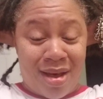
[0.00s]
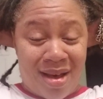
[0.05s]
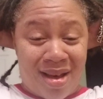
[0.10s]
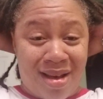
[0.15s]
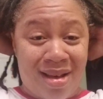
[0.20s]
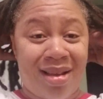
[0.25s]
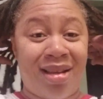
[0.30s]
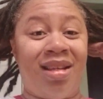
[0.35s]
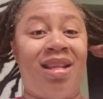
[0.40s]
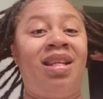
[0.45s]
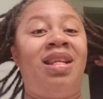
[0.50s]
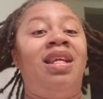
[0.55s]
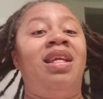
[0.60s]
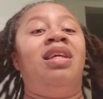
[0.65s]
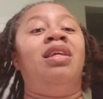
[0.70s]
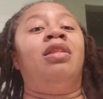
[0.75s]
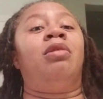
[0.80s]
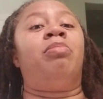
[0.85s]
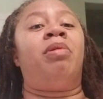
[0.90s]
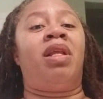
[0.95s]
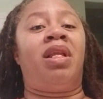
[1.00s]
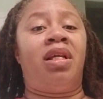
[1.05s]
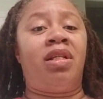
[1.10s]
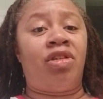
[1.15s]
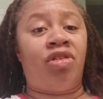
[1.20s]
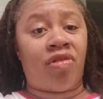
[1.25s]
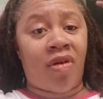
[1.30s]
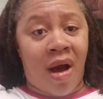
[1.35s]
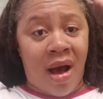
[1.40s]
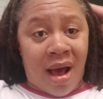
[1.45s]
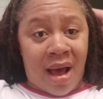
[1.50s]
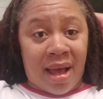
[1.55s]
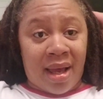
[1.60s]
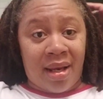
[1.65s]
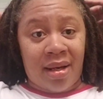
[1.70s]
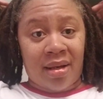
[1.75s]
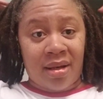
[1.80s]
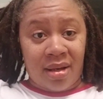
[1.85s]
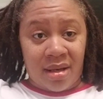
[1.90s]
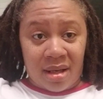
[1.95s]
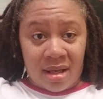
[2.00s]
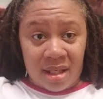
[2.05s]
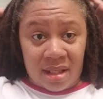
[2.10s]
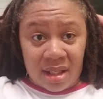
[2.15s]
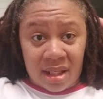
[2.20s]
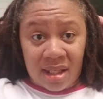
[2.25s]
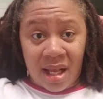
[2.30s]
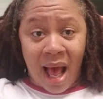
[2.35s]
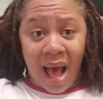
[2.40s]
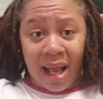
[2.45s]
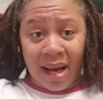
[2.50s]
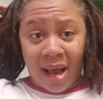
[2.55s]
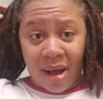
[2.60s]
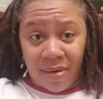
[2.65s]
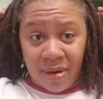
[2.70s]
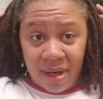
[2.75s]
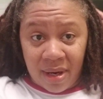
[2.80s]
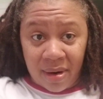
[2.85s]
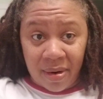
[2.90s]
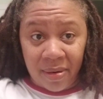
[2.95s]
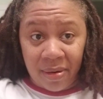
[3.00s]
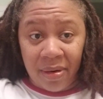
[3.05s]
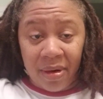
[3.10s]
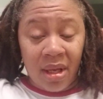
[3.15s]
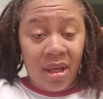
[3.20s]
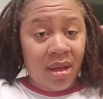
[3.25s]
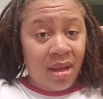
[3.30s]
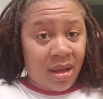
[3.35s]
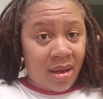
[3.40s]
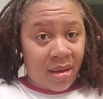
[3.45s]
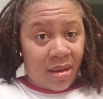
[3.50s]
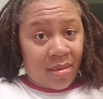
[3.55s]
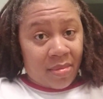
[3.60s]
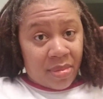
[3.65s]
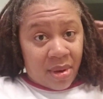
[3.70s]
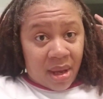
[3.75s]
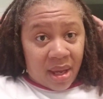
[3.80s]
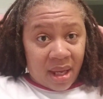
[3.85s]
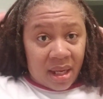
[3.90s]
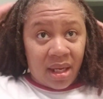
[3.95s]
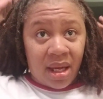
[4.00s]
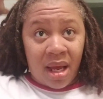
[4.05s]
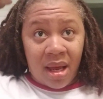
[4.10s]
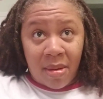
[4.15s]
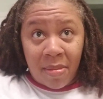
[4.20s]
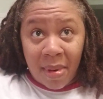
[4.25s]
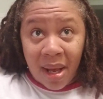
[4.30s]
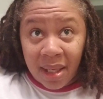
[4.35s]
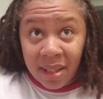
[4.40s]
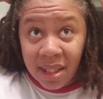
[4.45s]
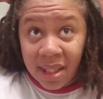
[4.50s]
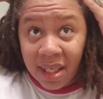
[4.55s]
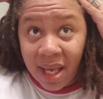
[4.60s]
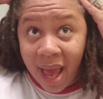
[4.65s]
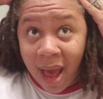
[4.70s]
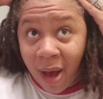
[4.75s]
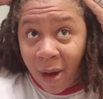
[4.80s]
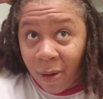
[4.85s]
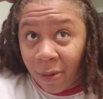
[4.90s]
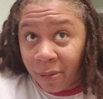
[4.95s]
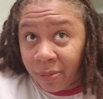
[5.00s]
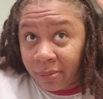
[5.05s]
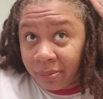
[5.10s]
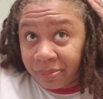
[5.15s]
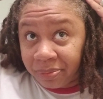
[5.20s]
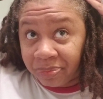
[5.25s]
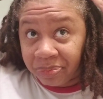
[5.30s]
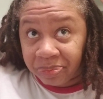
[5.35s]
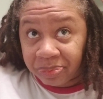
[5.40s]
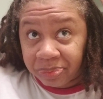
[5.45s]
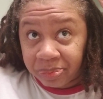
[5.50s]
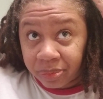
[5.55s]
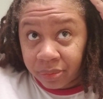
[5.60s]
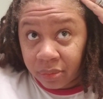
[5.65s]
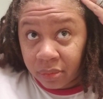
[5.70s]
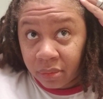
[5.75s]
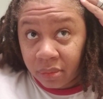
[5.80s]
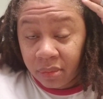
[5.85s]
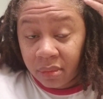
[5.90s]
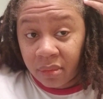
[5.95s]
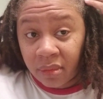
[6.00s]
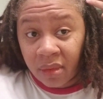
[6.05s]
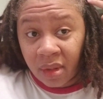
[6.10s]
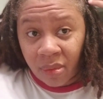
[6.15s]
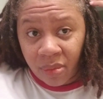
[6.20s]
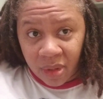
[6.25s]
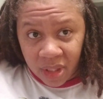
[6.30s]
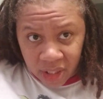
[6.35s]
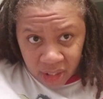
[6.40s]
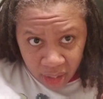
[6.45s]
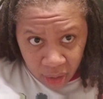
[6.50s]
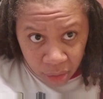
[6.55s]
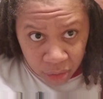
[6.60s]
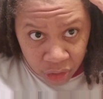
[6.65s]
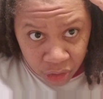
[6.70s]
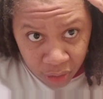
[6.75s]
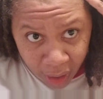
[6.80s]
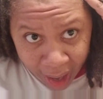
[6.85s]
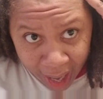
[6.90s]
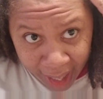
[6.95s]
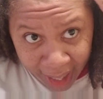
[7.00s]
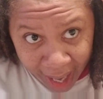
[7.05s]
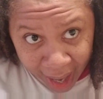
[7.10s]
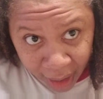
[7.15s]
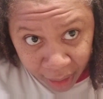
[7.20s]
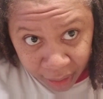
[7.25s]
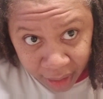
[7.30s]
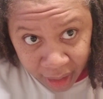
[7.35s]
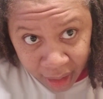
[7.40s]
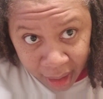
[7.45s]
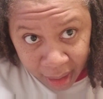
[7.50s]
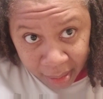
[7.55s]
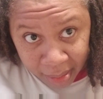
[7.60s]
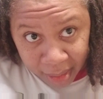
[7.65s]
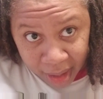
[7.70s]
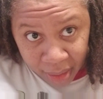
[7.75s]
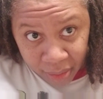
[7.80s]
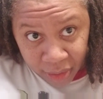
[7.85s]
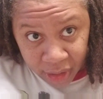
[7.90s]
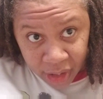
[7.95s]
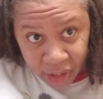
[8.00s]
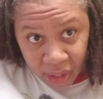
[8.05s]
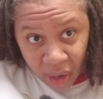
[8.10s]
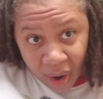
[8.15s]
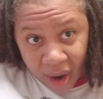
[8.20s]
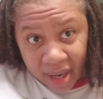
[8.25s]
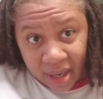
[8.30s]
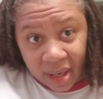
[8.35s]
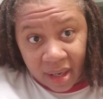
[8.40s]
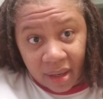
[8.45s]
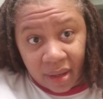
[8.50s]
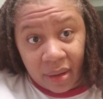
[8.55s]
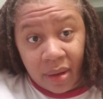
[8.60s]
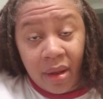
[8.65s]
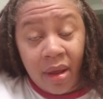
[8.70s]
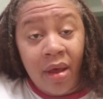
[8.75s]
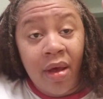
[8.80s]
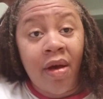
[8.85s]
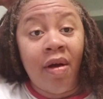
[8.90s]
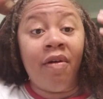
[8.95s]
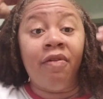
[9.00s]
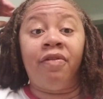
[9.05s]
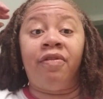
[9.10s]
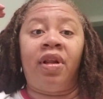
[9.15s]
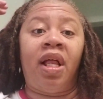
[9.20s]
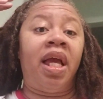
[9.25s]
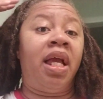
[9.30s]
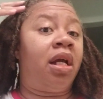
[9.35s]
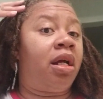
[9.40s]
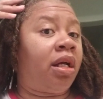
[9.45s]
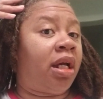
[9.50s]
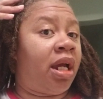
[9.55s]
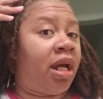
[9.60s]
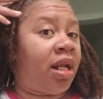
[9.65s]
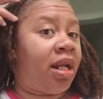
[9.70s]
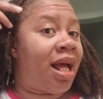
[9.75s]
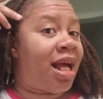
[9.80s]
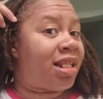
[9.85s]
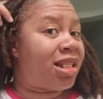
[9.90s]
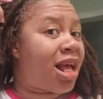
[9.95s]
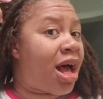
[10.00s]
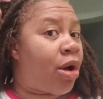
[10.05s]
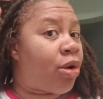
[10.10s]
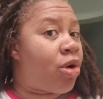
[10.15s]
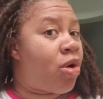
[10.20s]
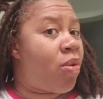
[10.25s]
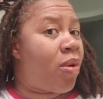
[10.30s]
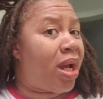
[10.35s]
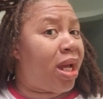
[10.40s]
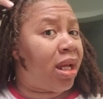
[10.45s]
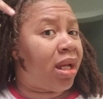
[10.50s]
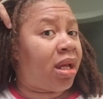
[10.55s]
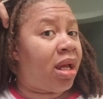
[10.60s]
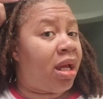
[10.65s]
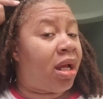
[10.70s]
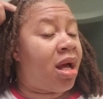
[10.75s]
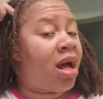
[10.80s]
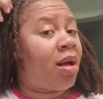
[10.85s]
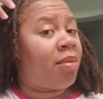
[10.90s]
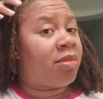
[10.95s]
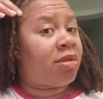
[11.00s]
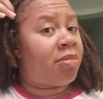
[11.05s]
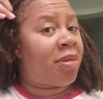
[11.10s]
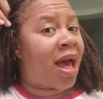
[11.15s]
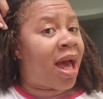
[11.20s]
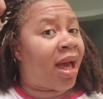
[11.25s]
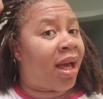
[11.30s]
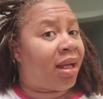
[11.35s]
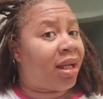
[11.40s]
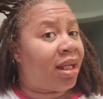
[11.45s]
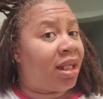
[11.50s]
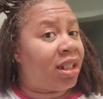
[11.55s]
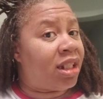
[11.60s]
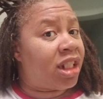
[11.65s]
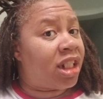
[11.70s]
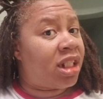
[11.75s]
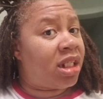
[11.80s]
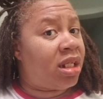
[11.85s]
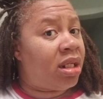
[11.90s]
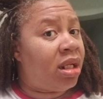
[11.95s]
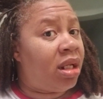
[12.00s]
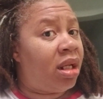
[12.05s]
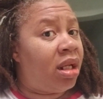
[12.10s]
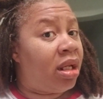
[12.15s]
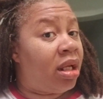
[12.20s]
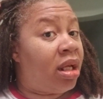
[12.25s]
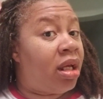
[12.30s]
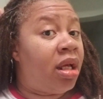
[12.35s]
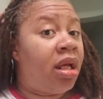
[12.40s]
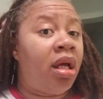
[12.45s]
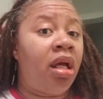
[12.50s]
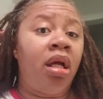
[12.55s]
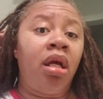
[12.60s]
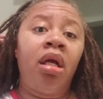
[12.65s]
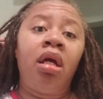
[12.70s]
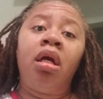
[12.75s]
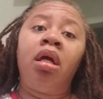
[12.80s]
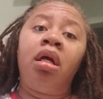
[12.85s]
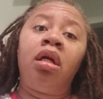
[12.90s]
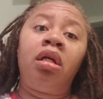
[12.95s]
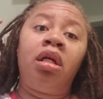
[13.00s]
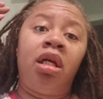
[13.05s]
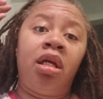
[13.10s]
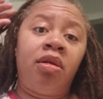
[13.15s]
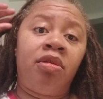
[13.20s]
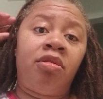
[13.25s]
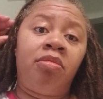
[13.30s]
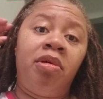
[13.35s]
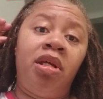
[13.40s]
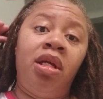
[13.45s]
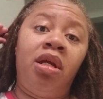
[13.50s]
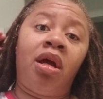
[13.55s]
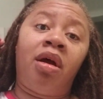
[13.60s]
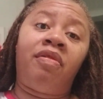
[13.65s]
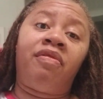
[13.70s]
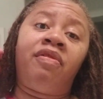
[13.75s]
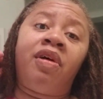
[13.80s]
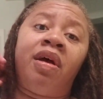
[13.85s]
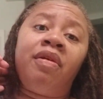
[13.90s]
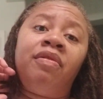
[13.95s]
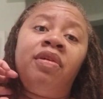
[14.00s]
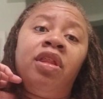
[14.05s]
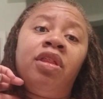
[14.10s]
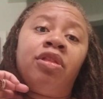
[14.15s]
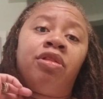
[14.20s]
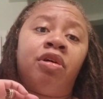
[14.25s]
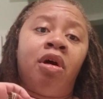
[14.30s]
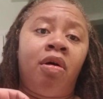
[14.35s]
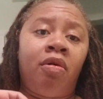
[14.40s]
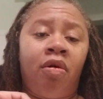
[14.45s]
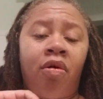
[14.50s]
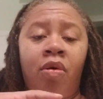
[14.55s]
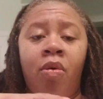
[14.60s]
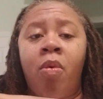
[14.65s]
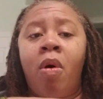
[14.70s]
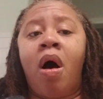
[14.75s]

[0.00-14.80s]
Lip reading: underneath, but it dried because it's hot out here. But yeah, my scalp was so dried out, it was starting to flake again. That's how quick it comes back. And she gives me a very thorough